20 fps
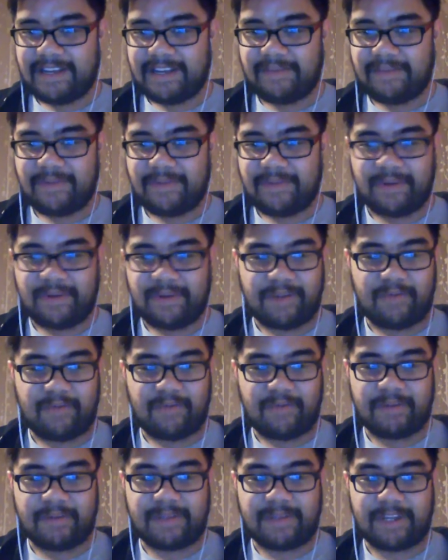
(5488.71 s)
we would have
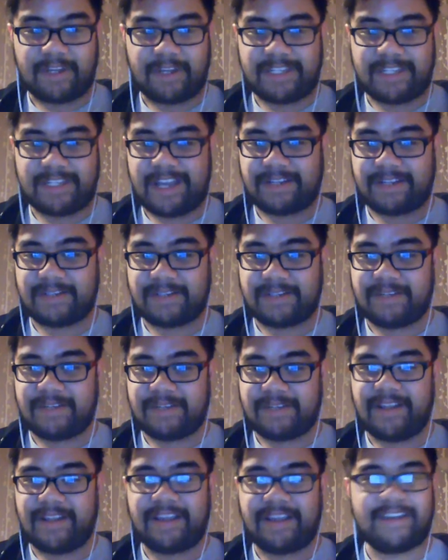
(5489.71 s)
thought tactically.
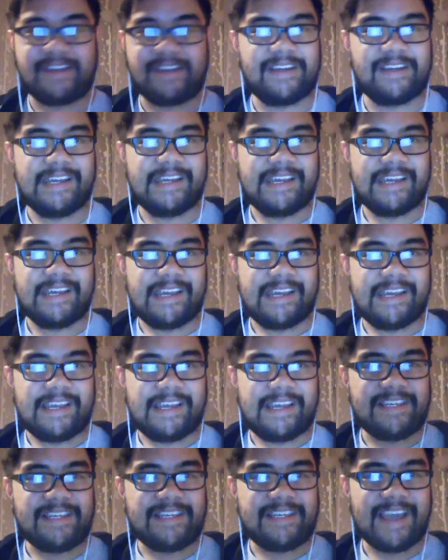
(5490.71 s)
We're like,
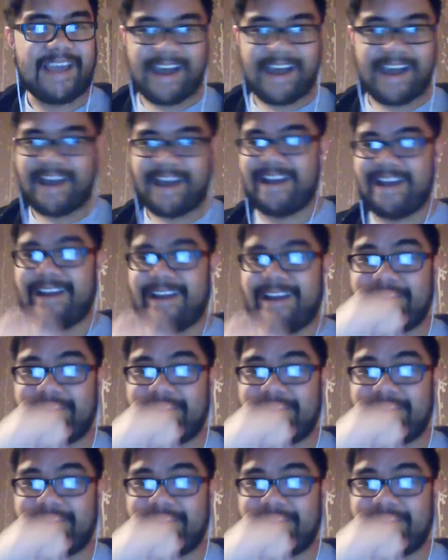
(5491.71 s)
yeah.